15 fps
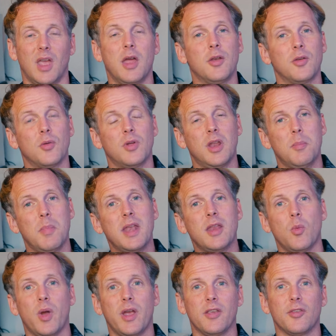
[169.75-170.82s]
And in
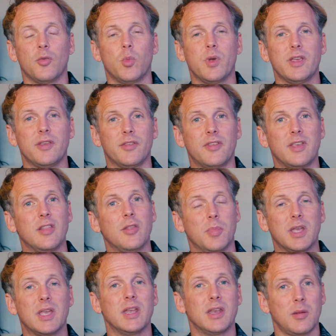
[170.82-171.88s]
many ways, we see the
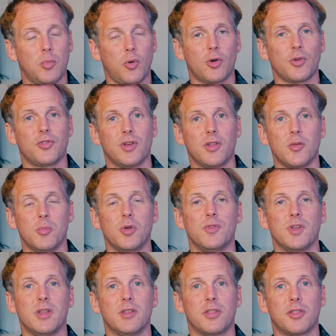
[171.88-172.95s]
beginning portion of the movie